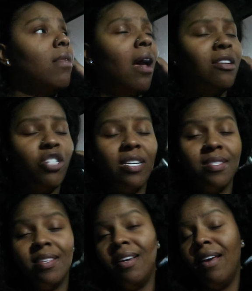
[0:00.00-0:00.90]
I'll try to
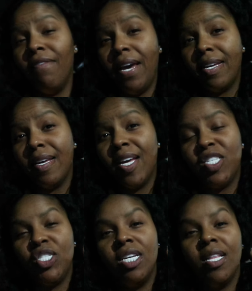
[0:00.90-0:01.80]
see if I can
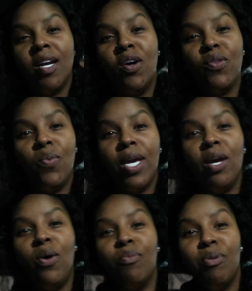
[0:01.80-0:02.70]
catch it like on the way
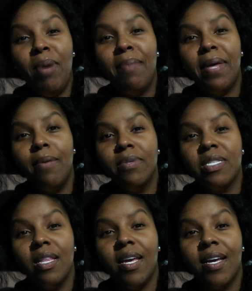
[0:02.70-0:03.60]
home. You might be able
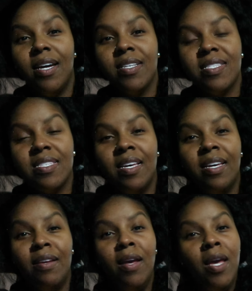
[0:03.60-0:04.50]
to like kind of see
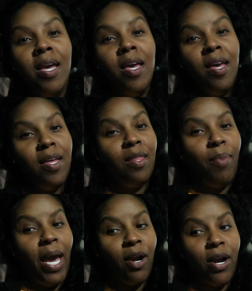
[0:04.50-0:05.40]
it in the
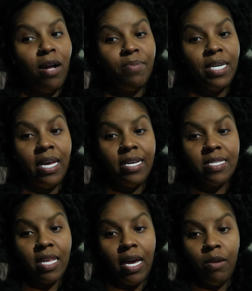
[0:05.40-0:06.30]
background. But yeah,
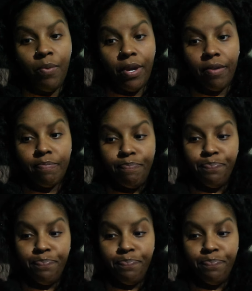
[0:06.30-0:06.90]
it's kind of weird.